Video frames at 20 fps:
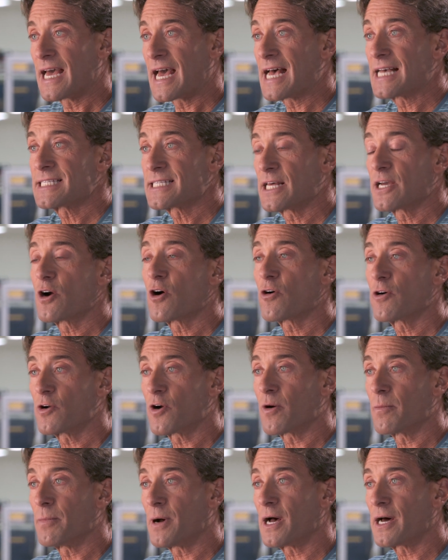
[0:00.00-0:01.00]
as they are in
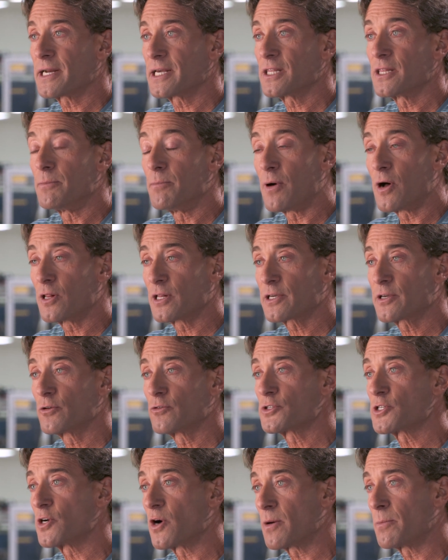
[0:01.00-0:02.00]
our body, the
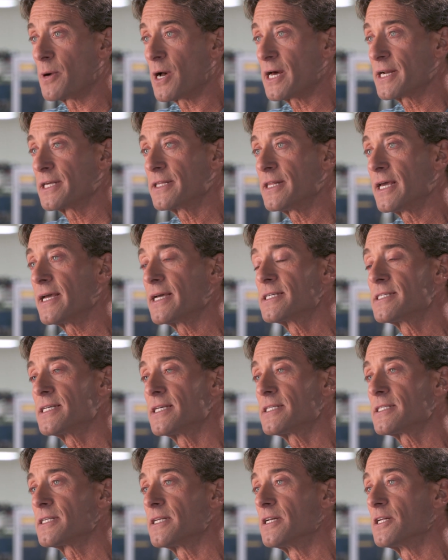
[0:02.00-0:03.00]
molecules in our body, they
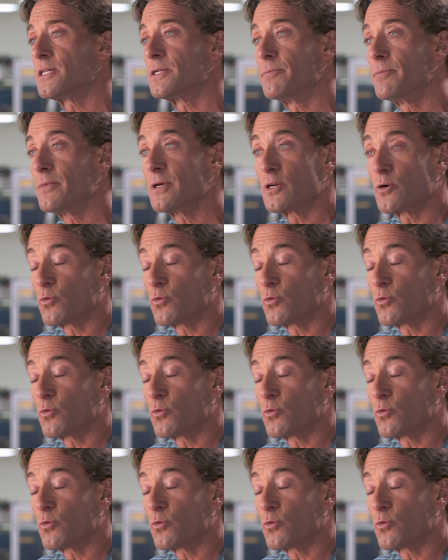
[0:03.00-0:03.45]
exist in a,